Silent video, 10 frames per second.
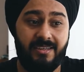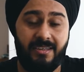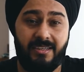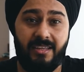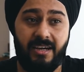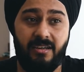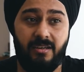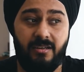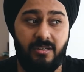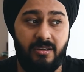
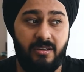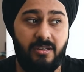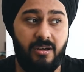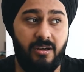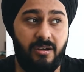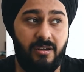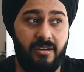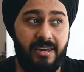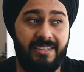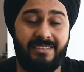that
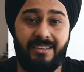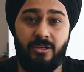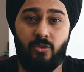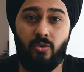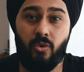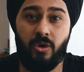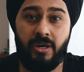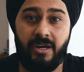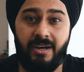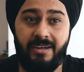let's say you go
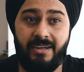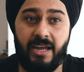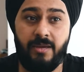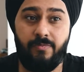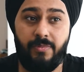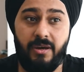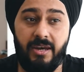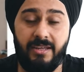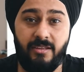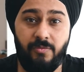ahead and type
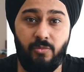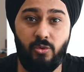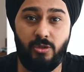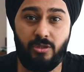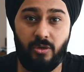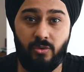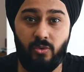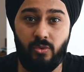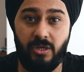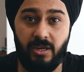leather boots on
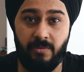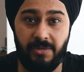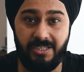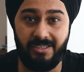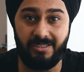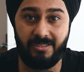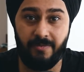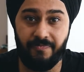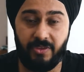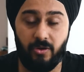Google Images
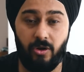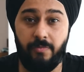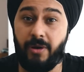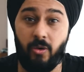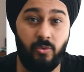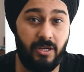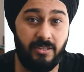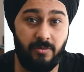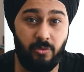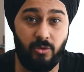or brown
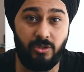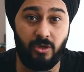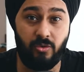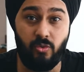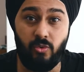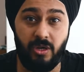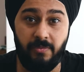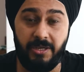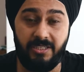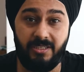leather boots on Google
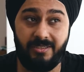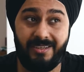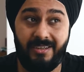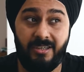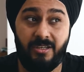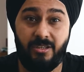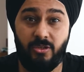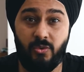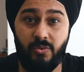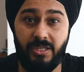Images.
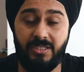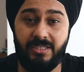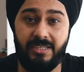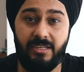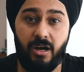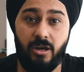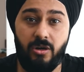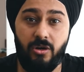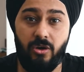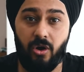You will see a
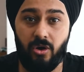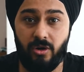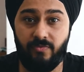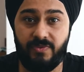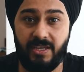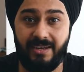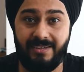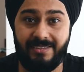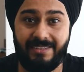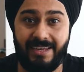lot of
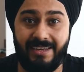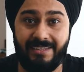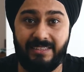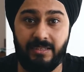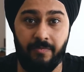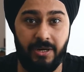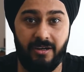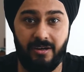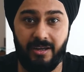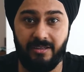sellers selling
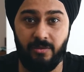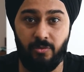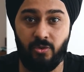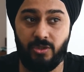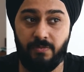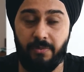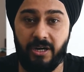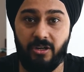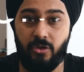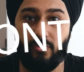similar leather boots,
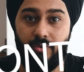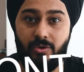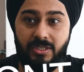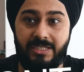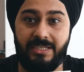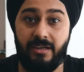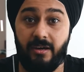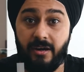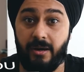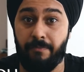but you won't see a
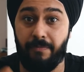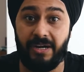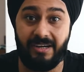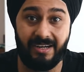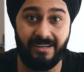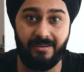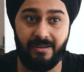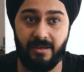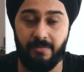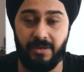repeated
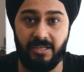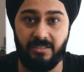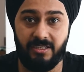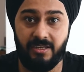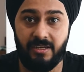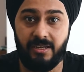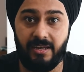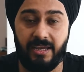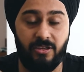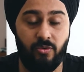image.
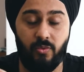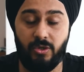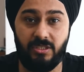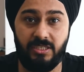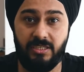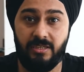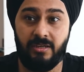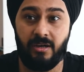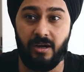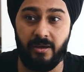Like you won't see
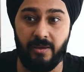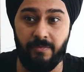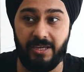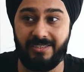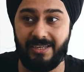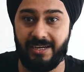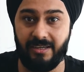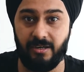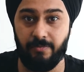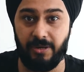an image
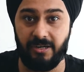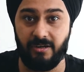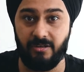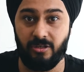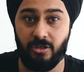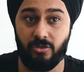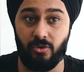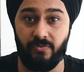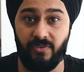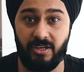getting repeated. So
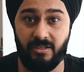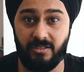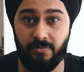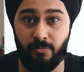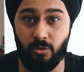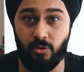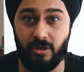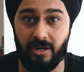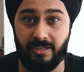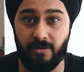if there is a
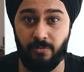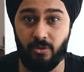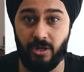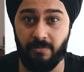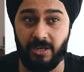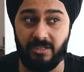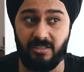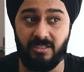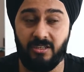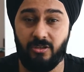leather boot
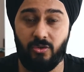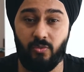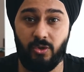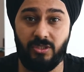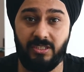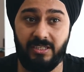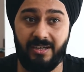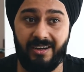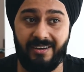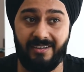image, you won't
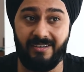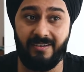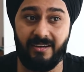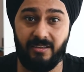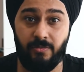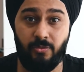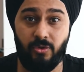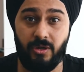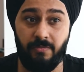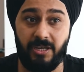see another leather
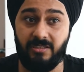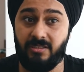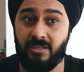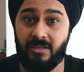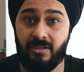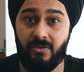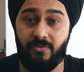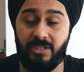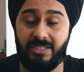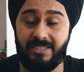boot image
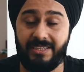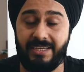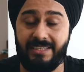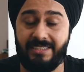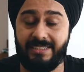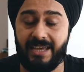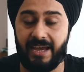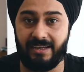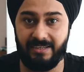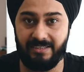which is
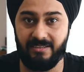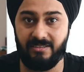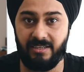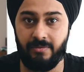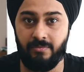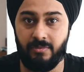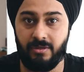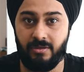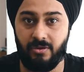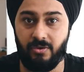exactly the same.
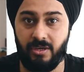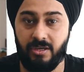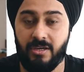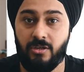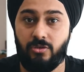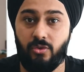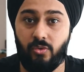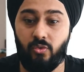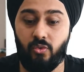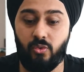Okay, so
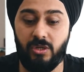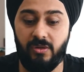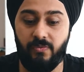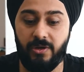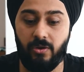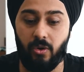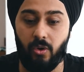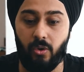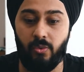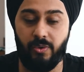Google will
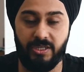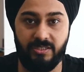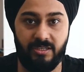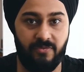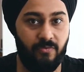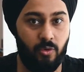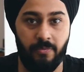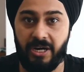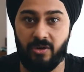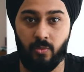always give, no
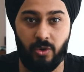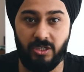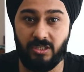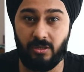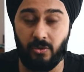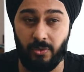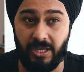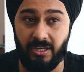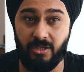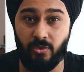matter what
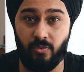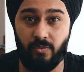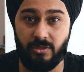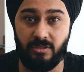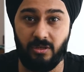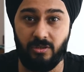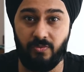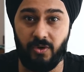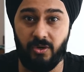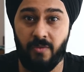query you search
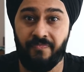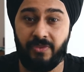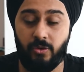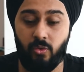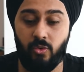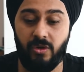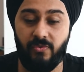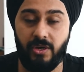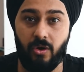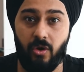for, Google
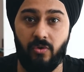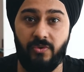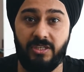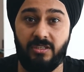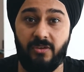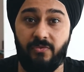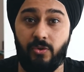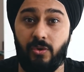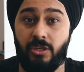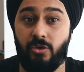will always give
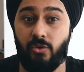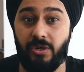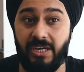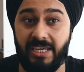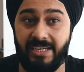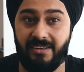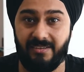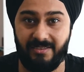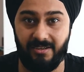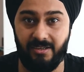you a unique
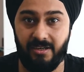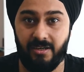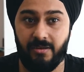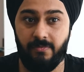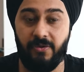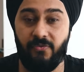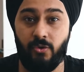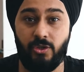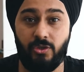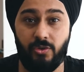result
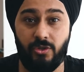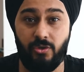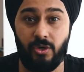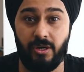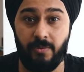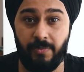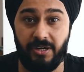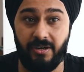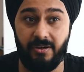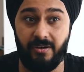before showing you a
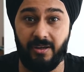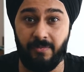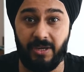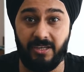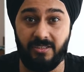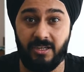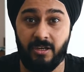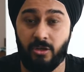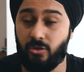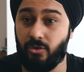repeated image.
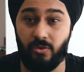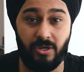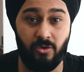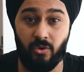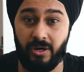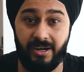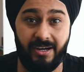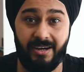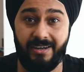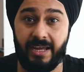So you can go ahead
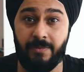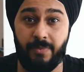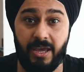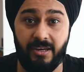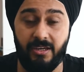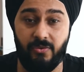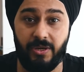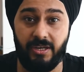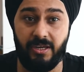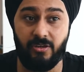and type any
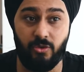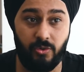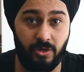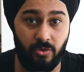query and you can go